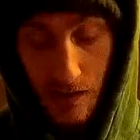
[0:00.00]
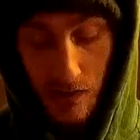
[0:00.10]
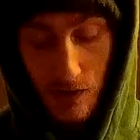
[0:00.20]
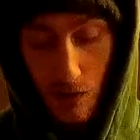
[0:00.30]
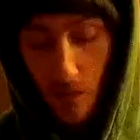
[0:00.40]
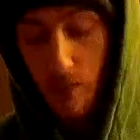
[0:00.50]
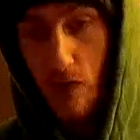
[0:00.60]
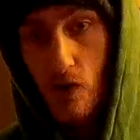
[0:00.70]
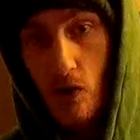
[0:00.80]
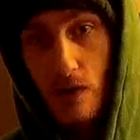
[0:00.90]
So if
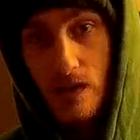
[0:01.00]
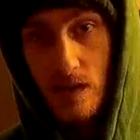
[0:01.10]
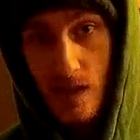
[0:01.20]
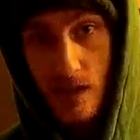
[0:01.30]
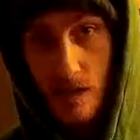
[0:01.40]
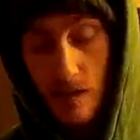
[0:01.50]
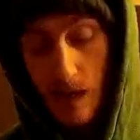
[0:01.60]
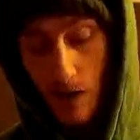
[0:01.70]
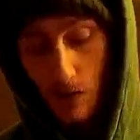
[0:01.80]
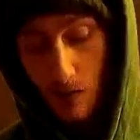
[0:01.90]
you're going to take this
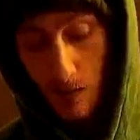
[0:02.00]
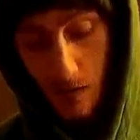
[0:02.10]
out,